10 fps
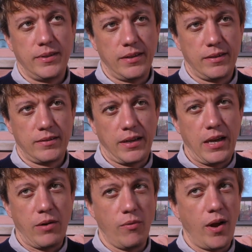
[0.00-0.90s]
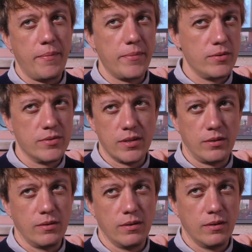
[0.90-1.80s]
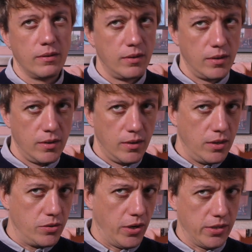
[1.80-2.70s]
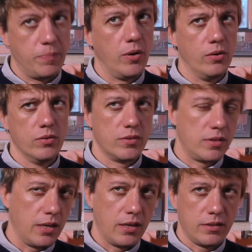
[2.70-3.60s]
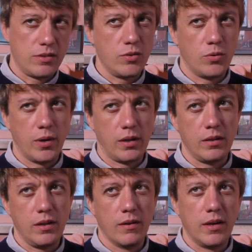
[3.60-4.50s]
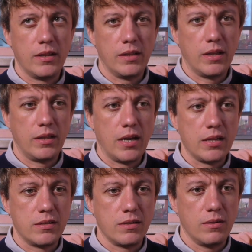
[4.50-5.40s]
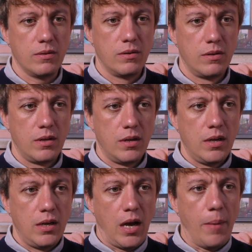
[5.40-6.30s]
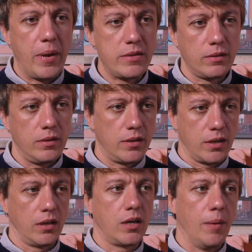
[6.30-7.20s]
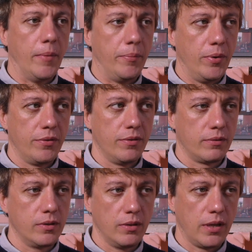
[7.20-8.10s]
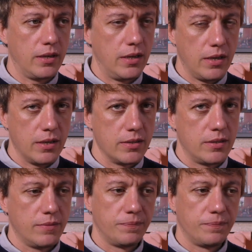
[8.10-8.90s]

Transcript: like I can't write music or transpose things too quickly or anything like that, so I basically kind of come up with little ideas.